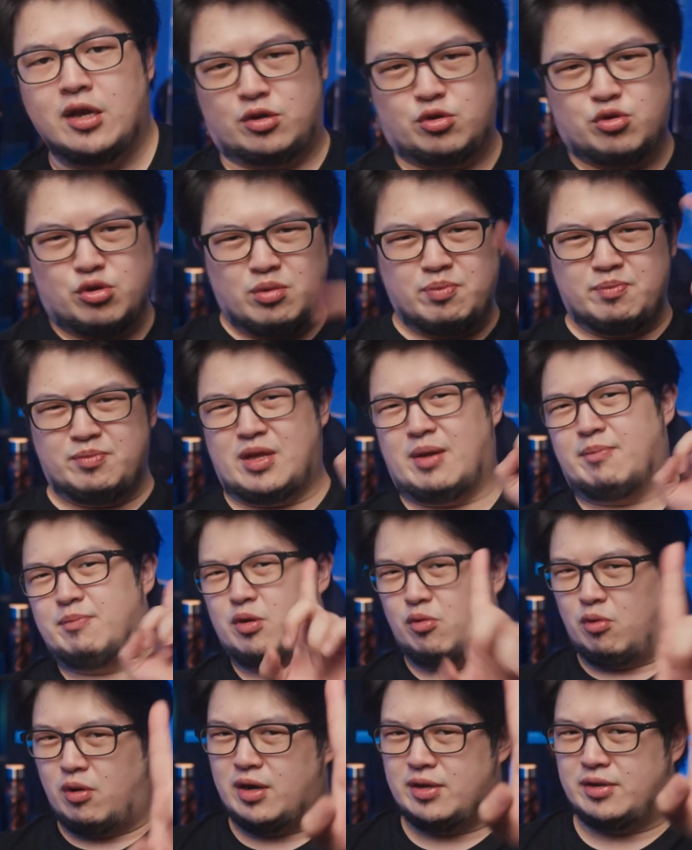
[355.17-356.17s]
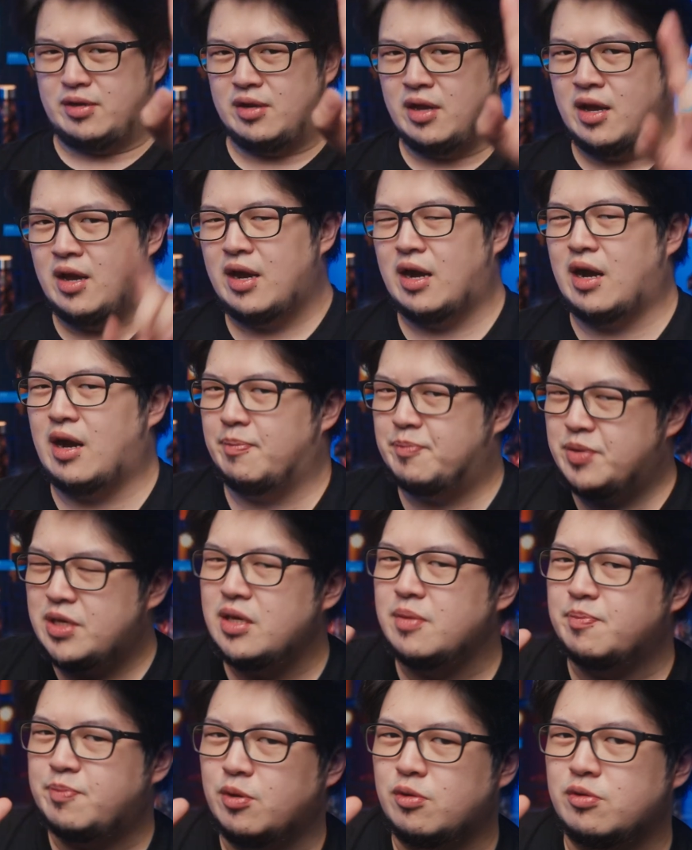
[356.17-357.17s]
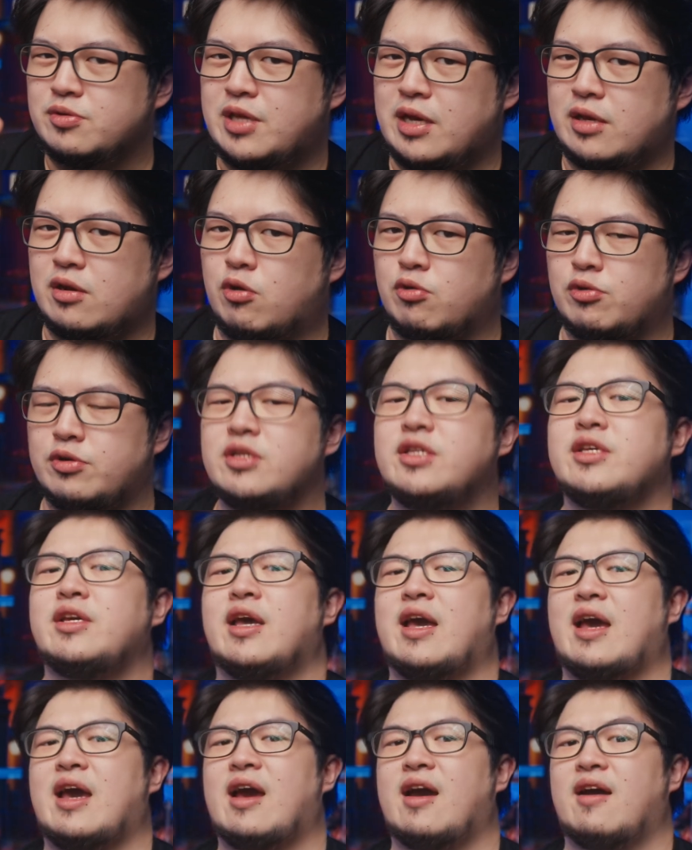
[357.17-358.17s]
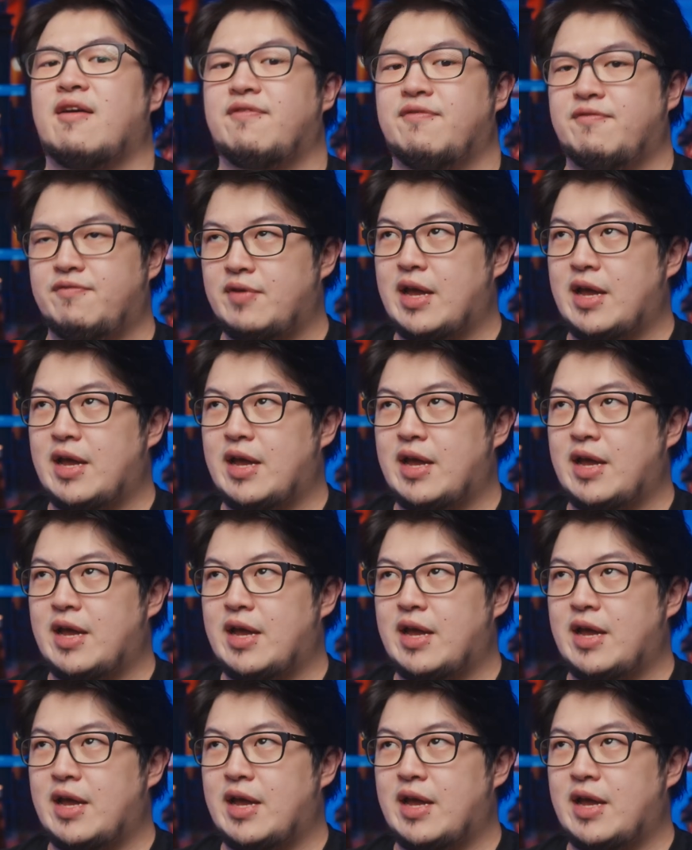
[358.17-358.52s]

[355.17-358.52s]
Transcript: Group number one are people that already have